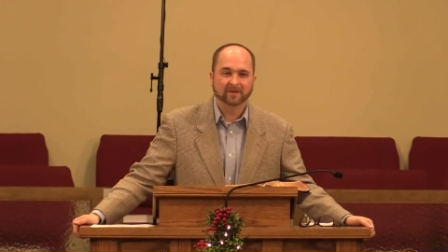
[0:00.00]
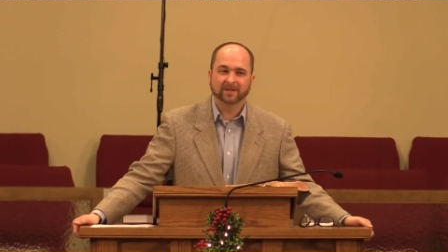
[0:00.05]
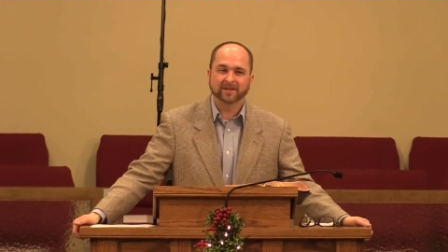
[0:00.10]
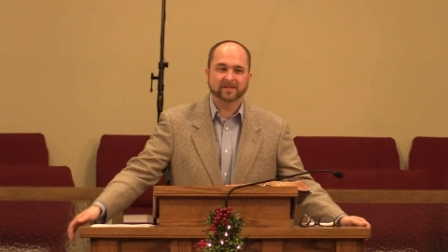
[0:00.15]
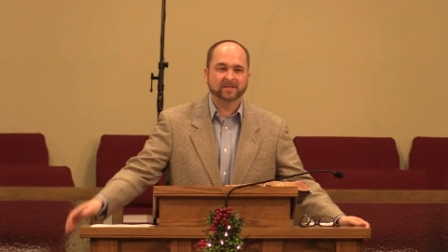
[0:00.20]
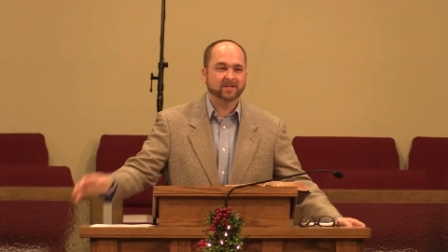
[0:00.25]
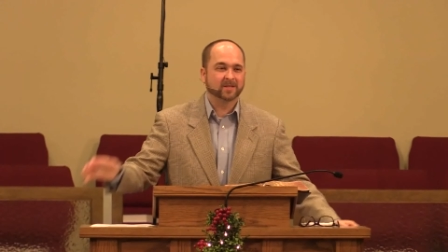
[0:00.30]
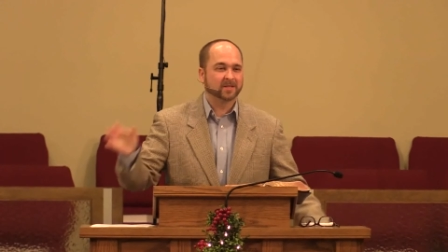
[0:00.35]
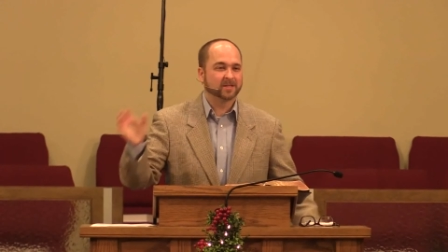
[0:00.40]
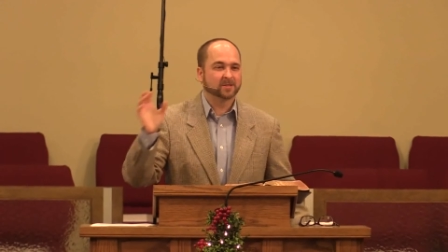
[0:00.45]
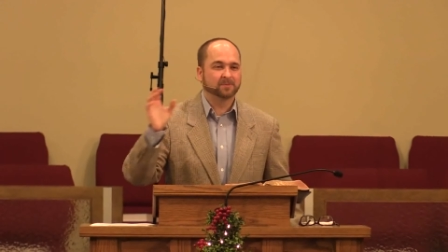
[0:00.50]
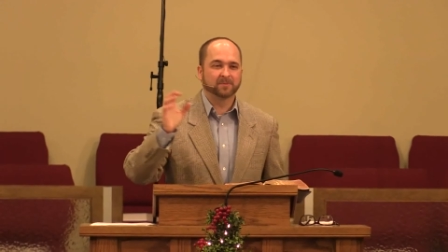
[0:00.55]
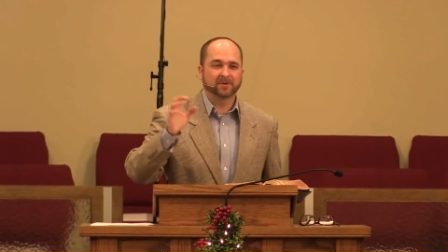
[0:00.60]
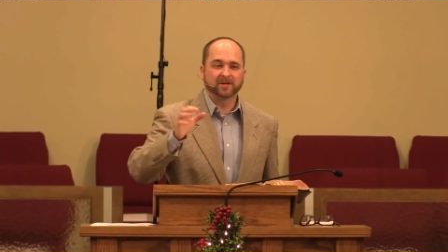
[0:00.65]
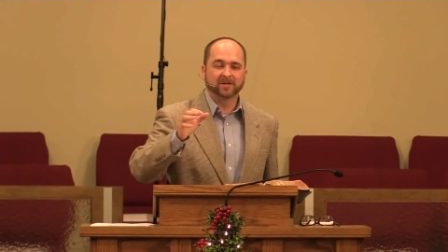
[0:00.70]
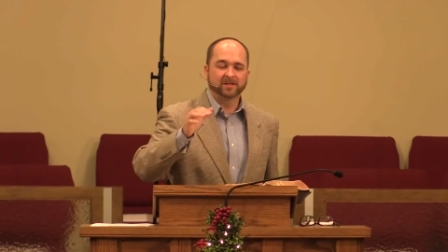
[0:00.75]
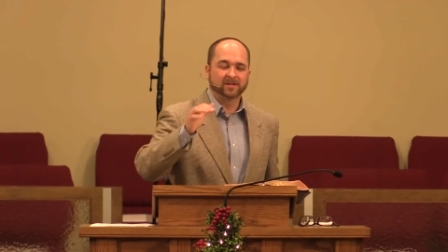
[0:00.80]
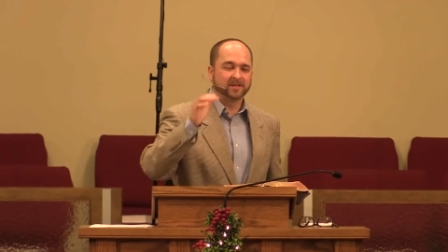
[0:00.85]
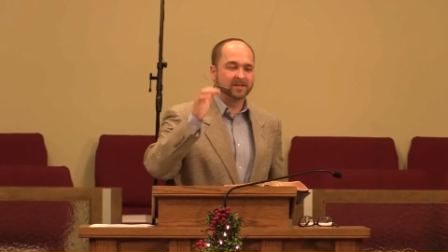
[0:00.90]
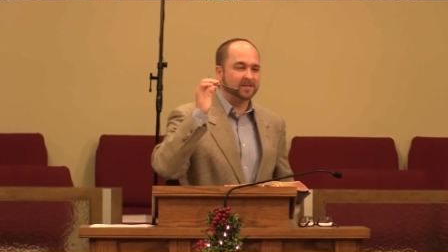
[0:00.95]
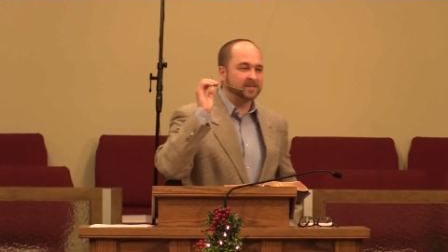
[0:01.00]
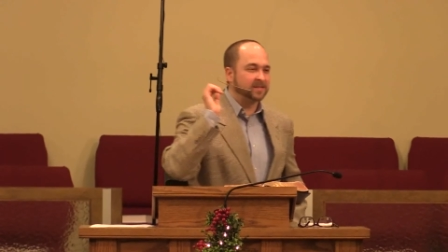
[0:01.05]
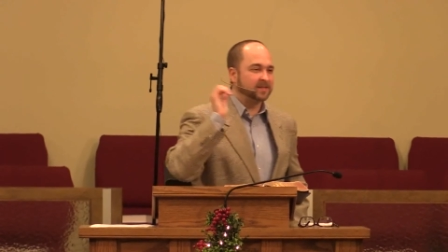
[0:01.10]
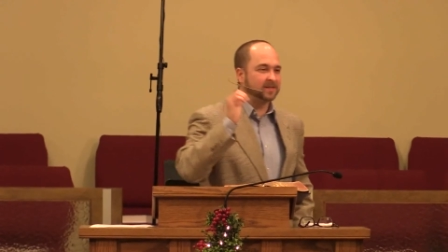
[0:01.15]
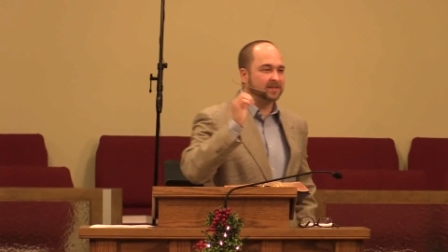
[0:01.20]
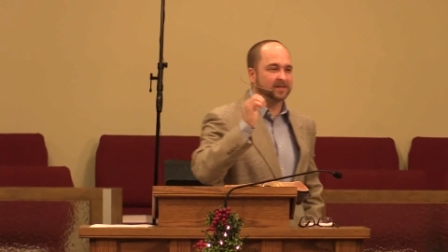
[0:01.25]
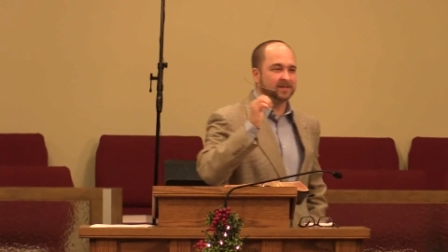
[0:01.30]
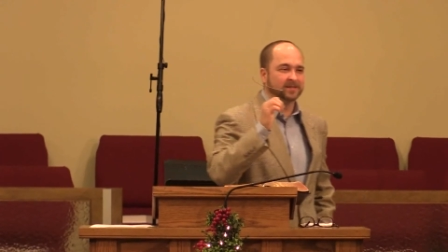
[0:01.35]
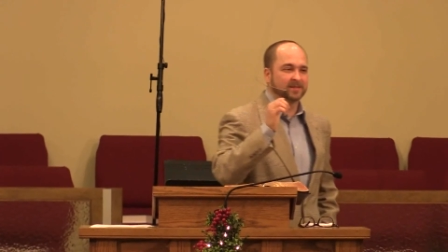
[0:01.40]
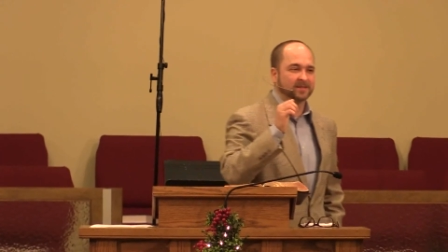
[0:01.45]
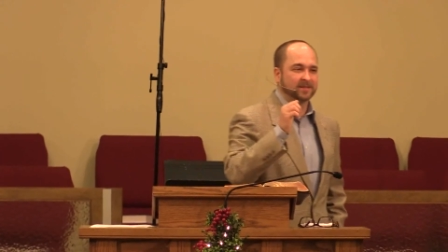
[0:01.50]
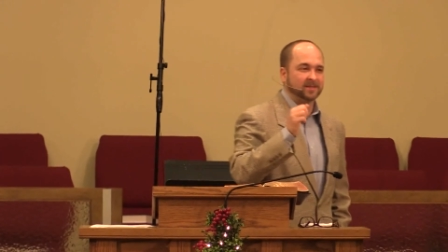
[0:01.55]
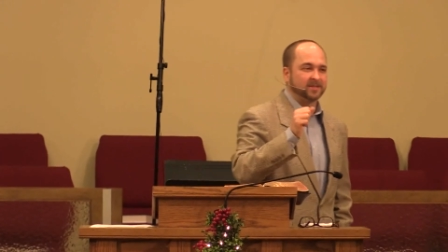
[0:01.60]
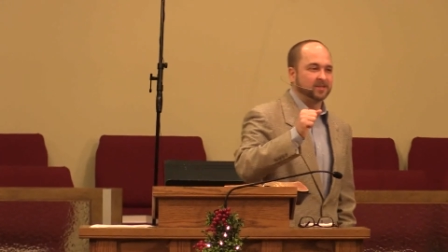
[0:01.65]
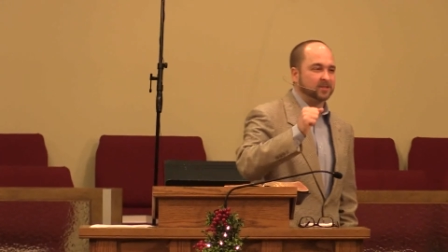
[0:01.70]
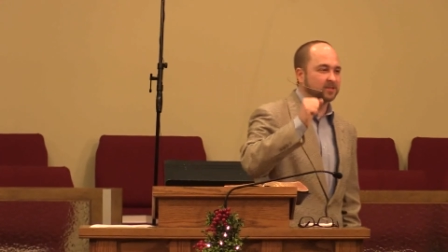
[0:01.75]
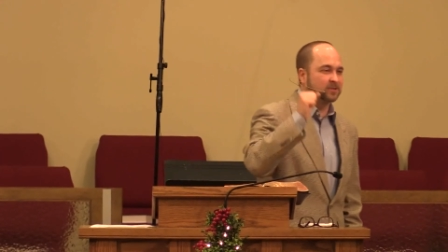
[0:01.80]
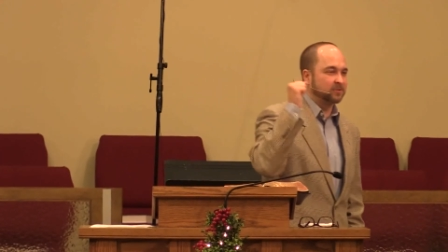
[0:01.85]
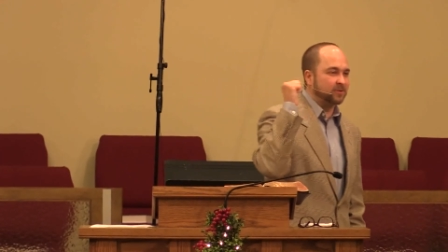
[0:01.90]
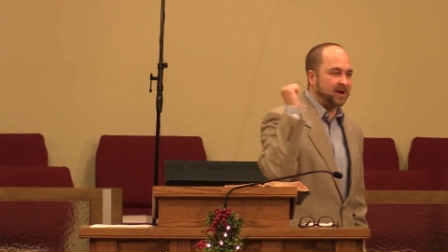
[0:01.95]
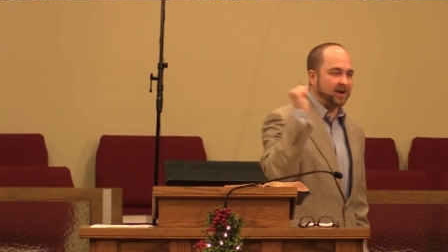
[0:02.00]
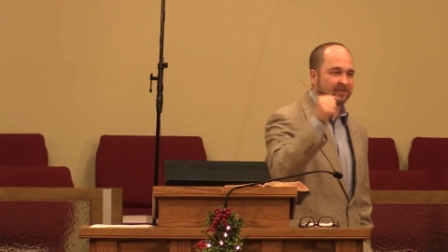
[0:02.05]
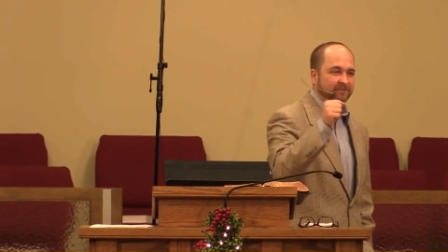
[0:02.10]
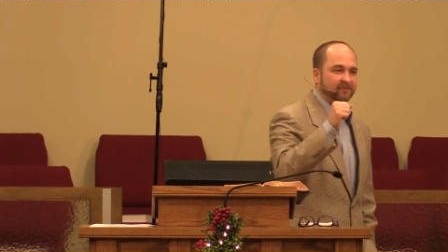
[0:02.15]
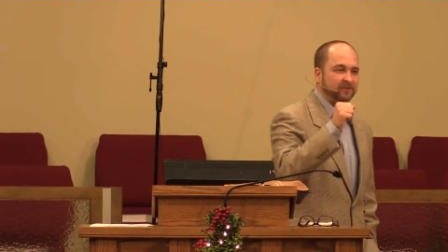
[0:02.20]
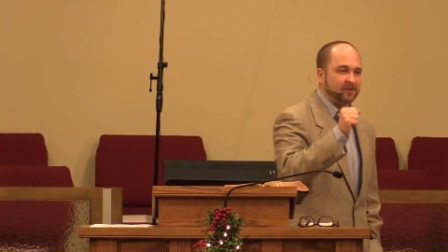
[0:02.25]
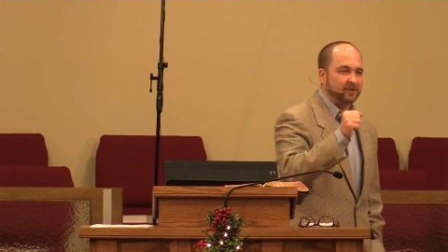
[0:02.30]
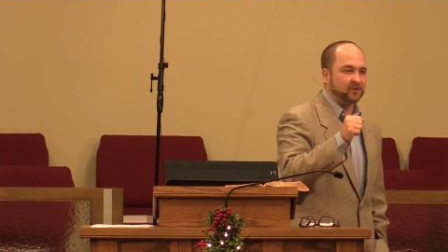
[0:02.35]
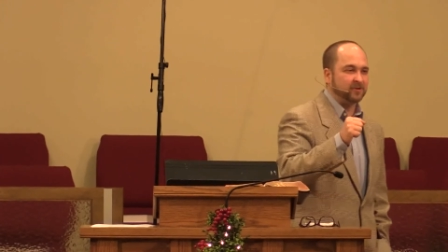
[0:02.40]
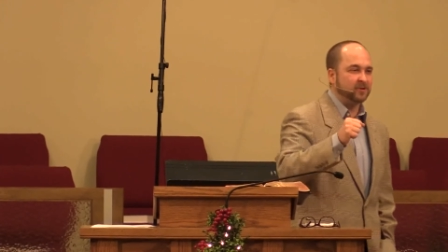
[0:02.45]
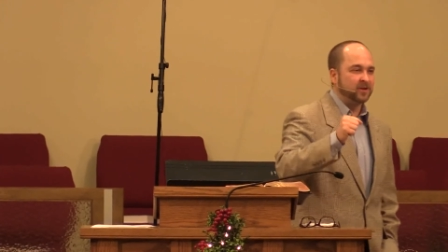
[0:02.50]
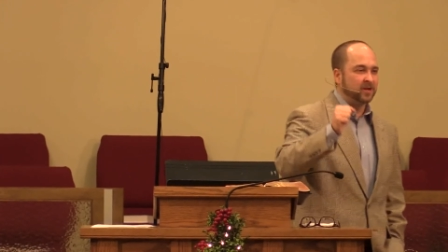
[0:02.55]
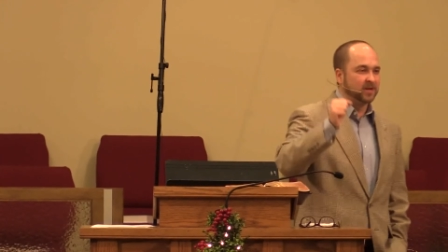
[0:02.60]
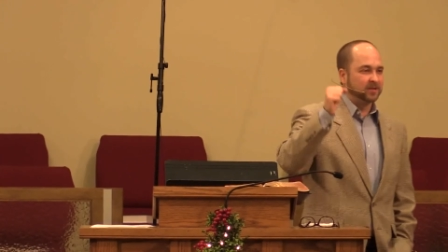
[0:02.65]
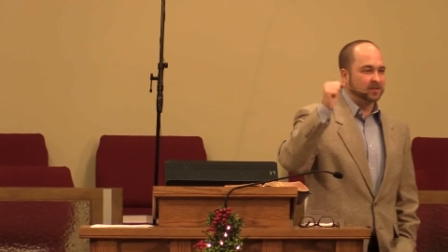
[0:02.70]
Listen to this, please. Listen to this. This is great for you